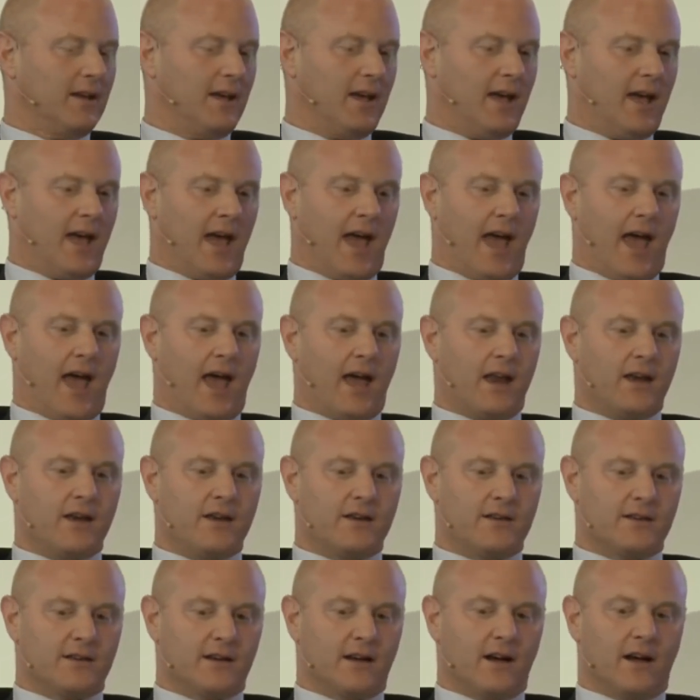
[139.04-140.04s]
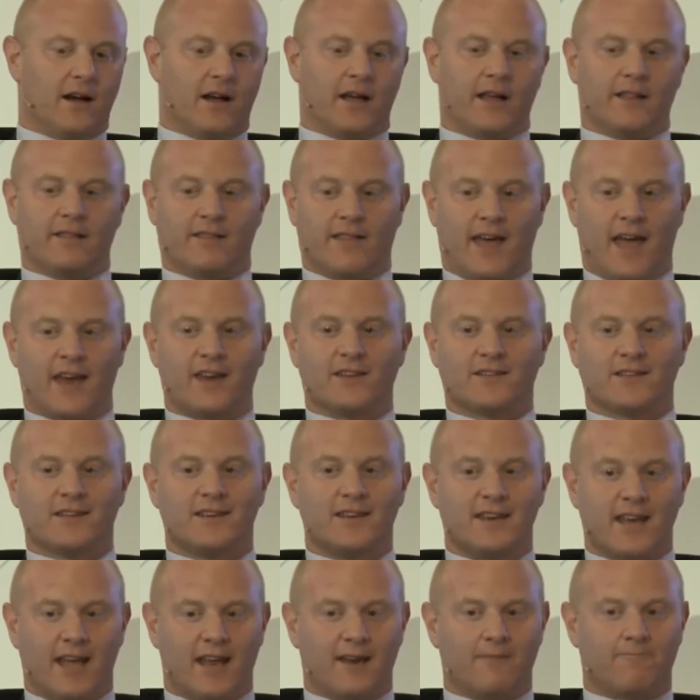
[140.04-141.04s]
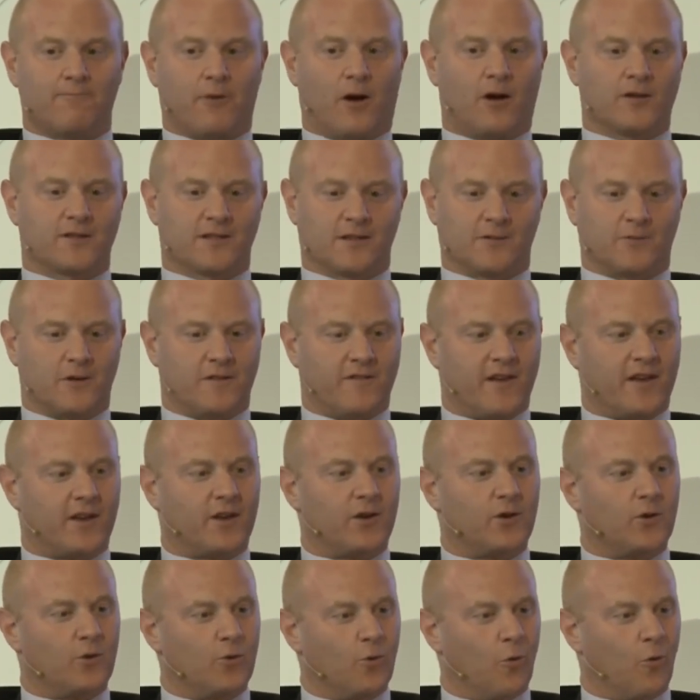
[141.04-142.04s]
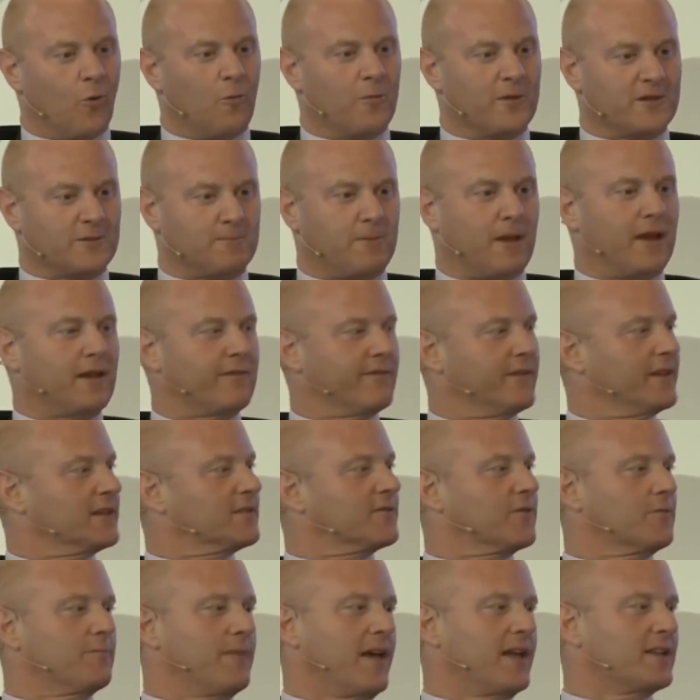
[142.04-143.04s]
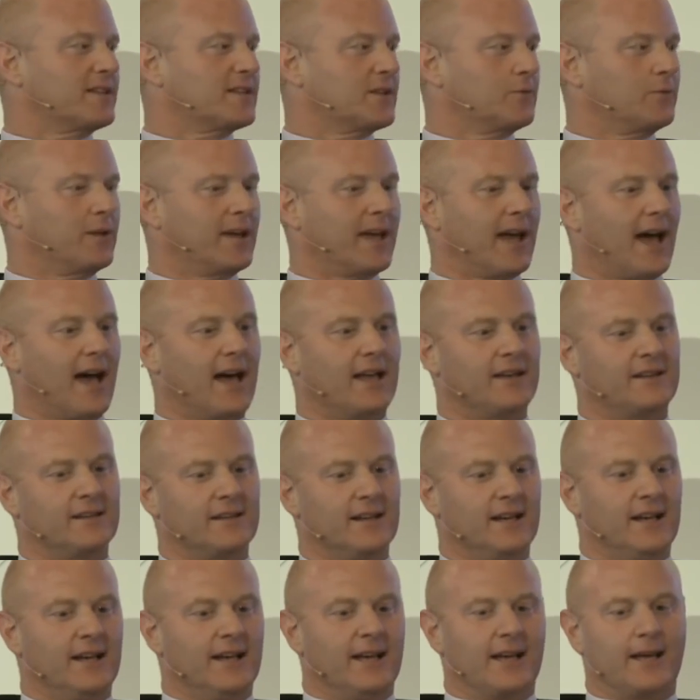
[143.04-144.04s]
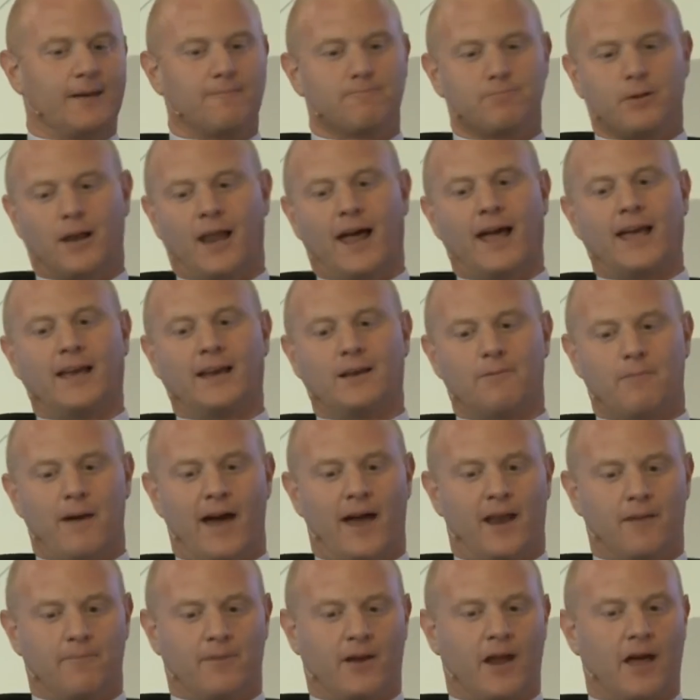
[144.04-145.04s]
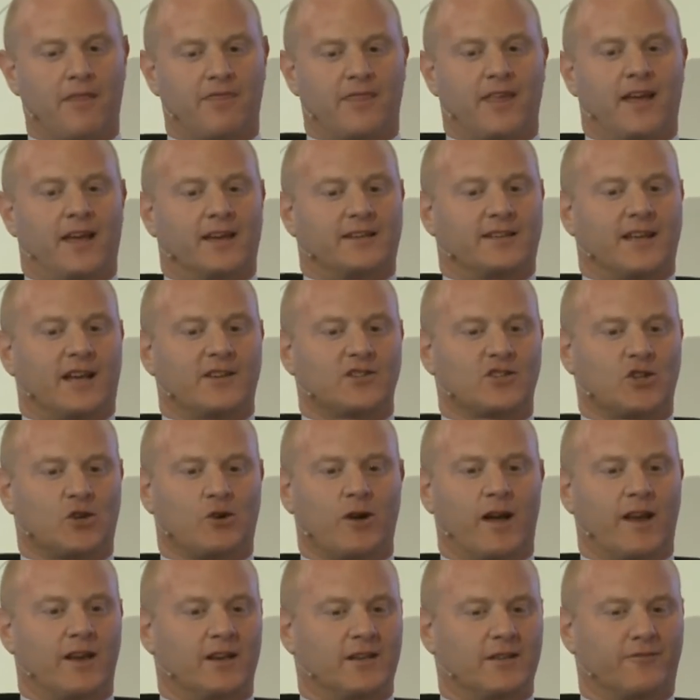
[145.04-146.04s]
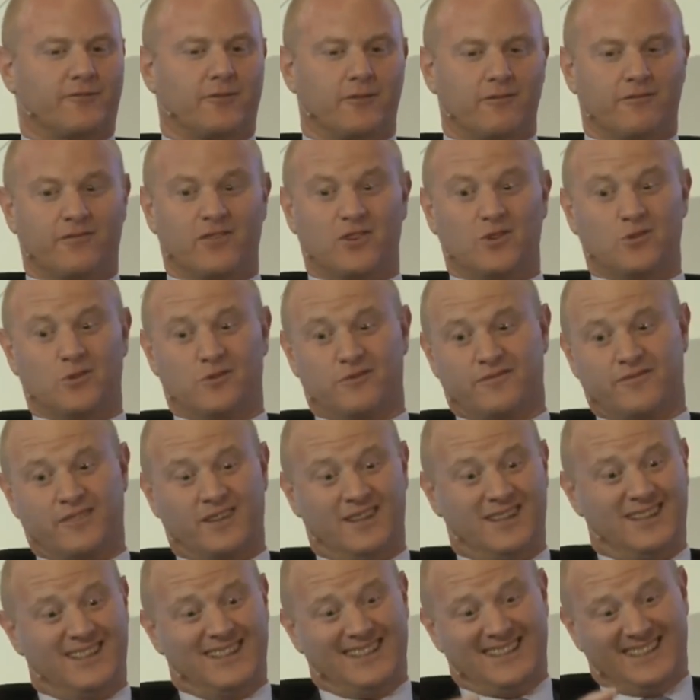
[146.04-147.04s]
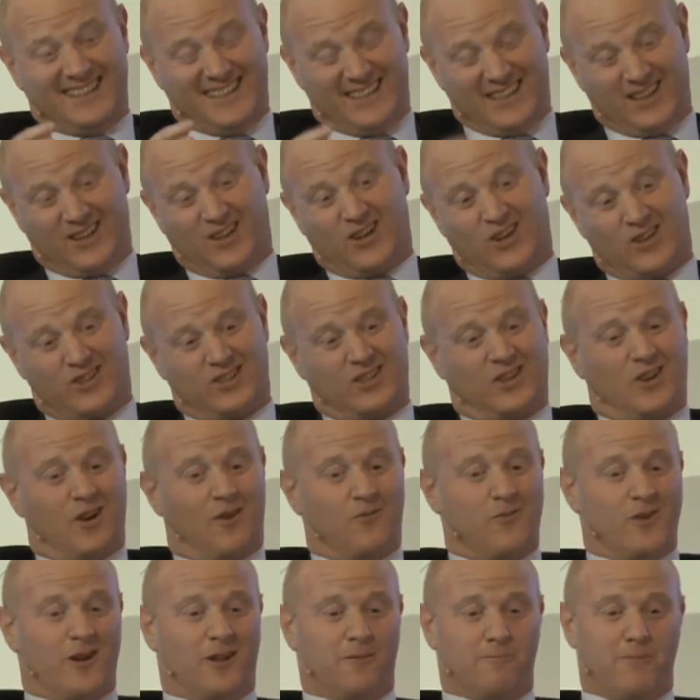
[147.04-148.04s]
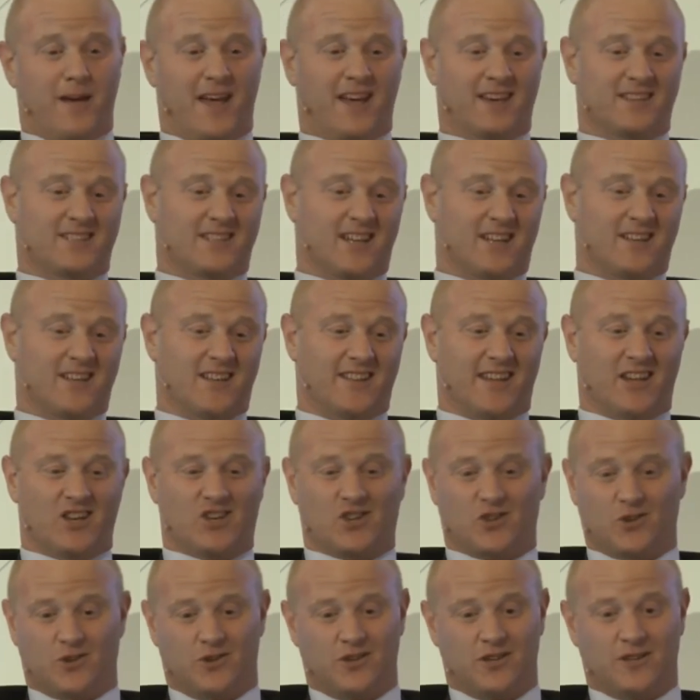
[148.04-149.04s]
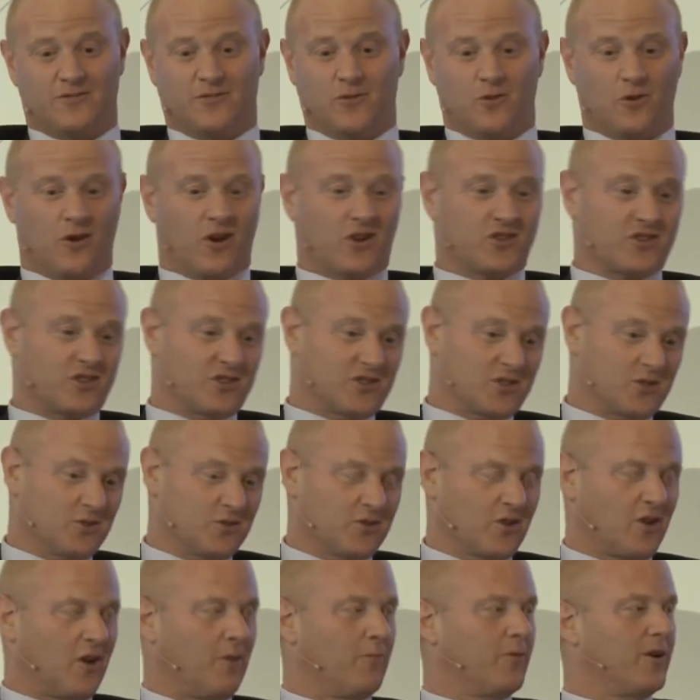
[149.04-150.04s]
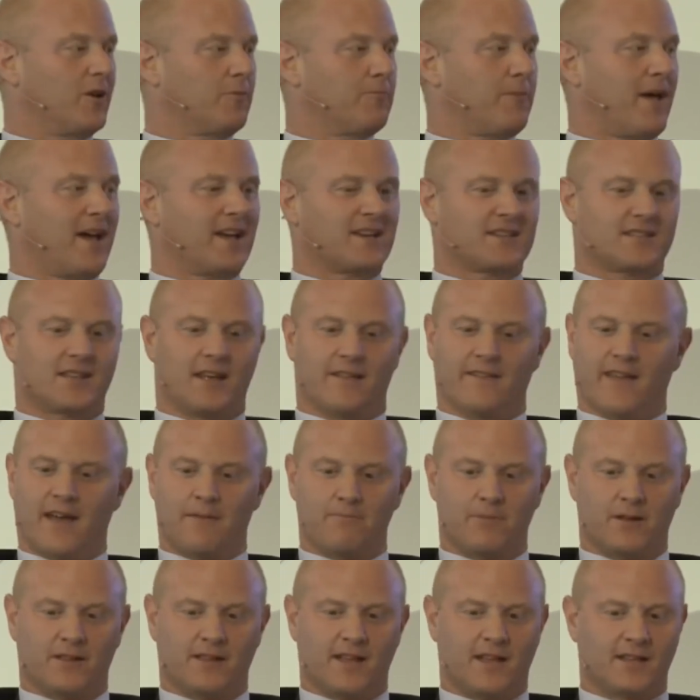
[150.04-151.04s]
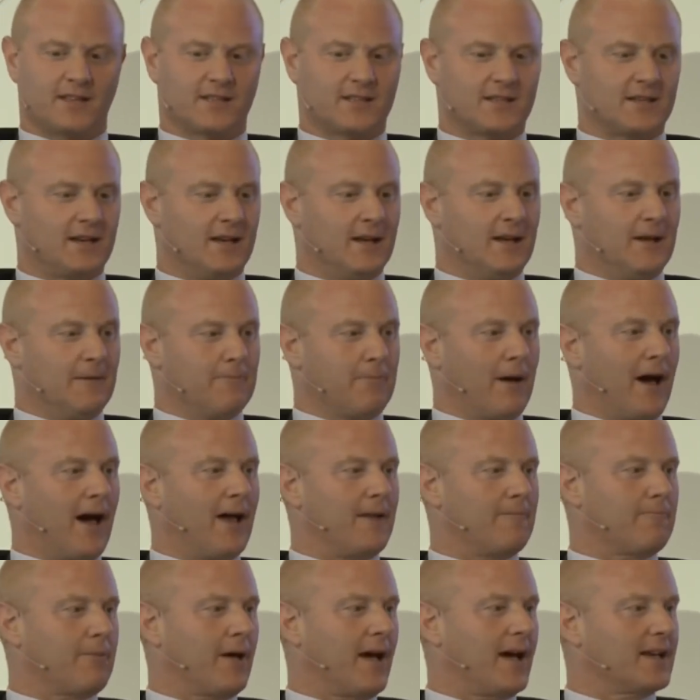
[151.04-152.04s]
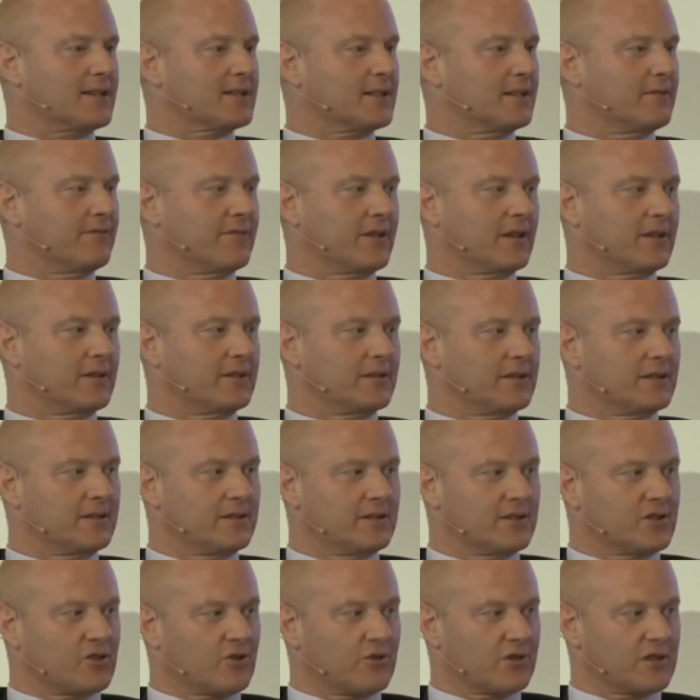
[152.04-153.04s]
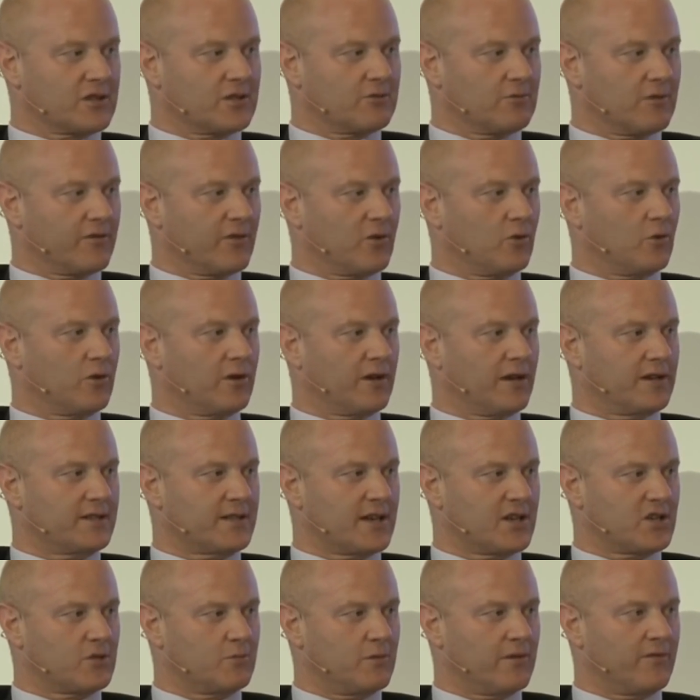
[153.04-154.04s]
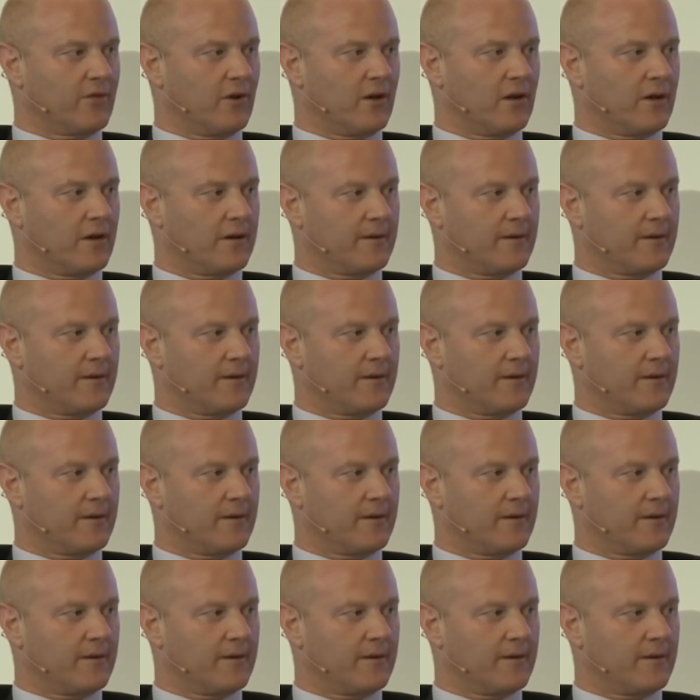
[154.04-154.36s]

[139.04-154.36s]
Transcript: And that is a net positive. We've had enormous benefits from that, so we can't complain about it, but I think it does create a different view of, gosh, the Commonwealth Bank's done that, they shouldn't have, or gosh, it's good the Commonwealth Bank's done that, but that's part and parcel of the terrific organisation we've got.